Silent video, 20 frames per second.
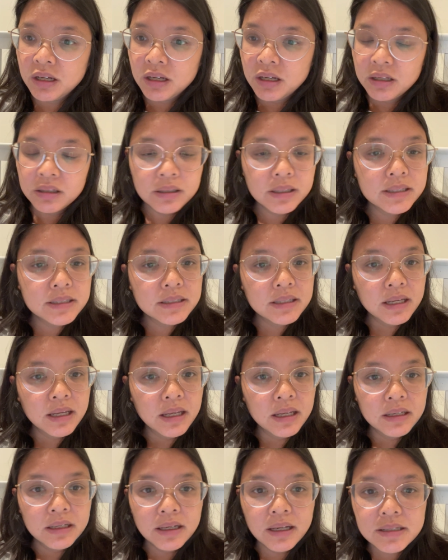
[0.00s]
Let's
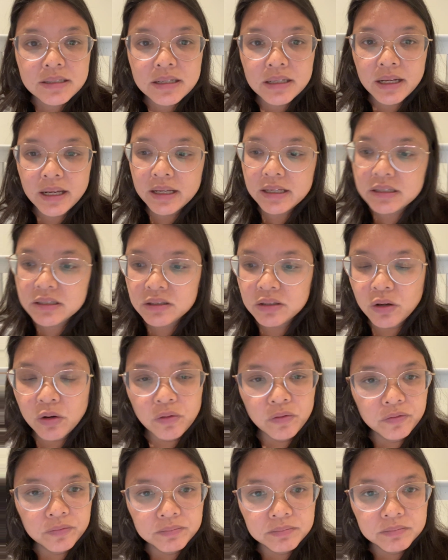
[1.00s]
say it's a nice
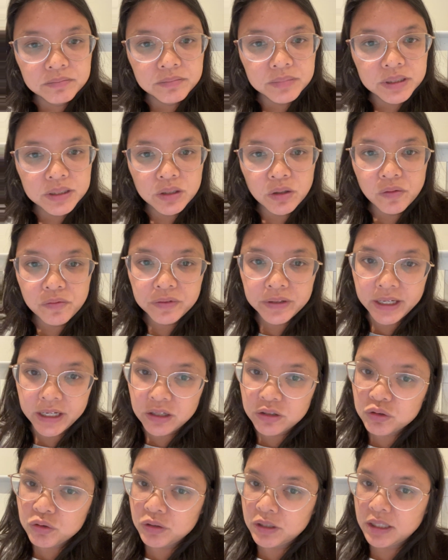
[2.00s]
snowflake
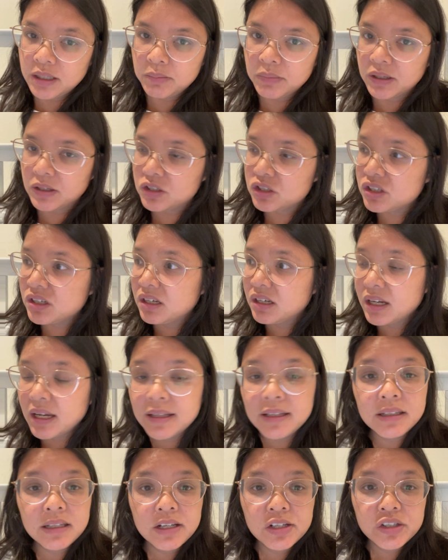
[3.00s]
tree image. And
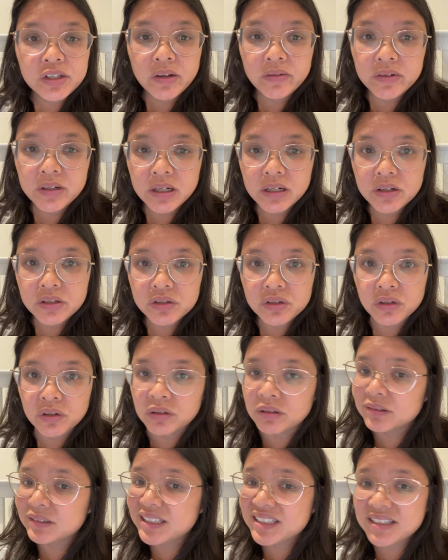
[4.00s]
then they shove it on a
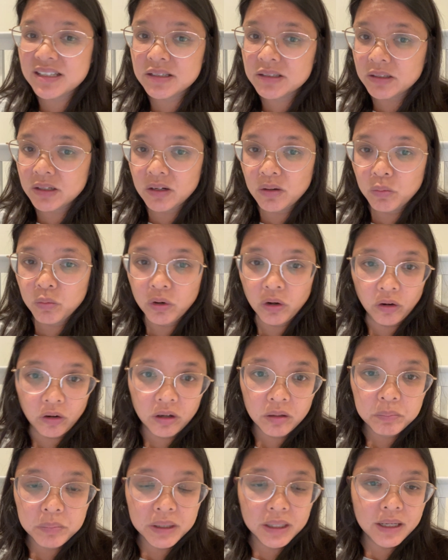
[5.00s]
shirt. This isn't going to
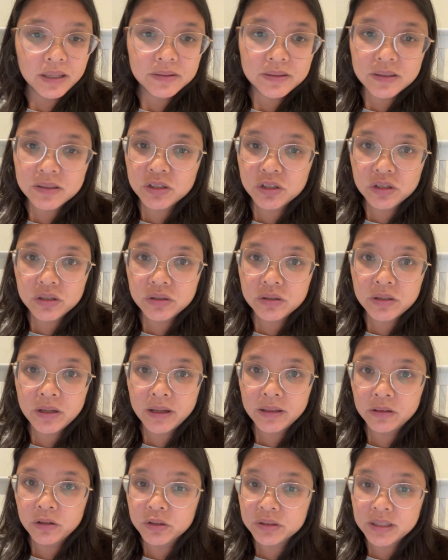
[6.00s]
work because this just
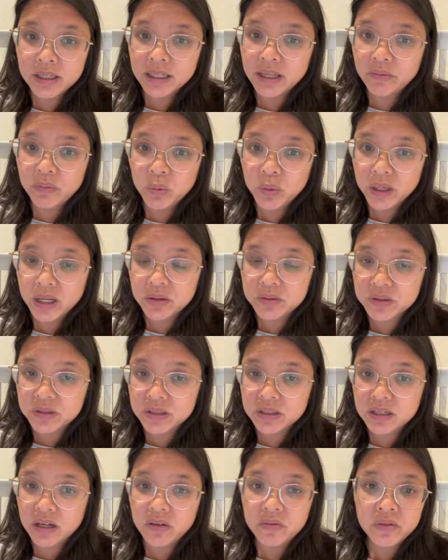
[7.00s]
looks like everyone else's
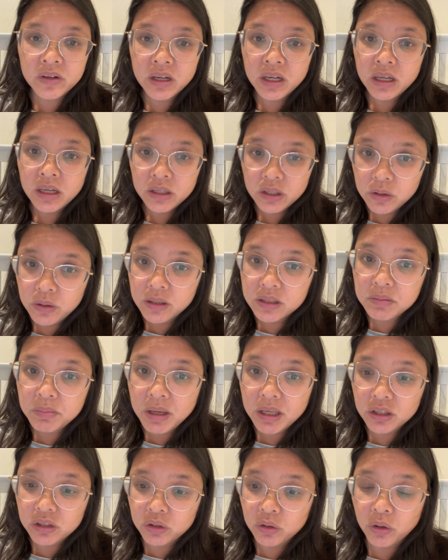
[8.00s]
stuff. You need to
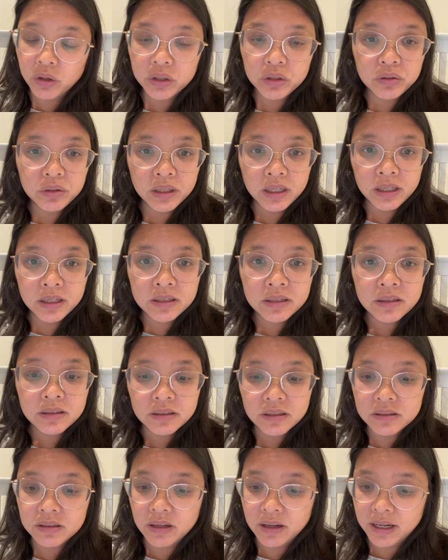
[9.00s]
make your unique
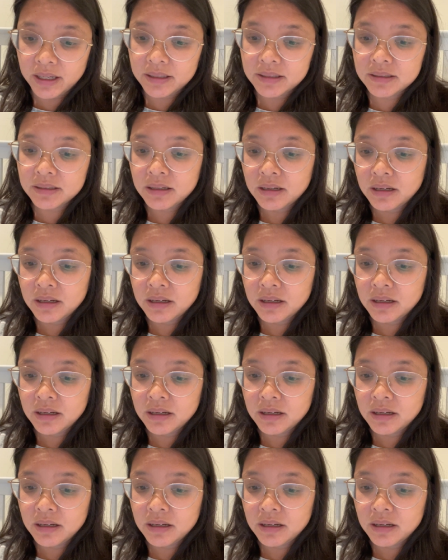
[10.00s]
designs.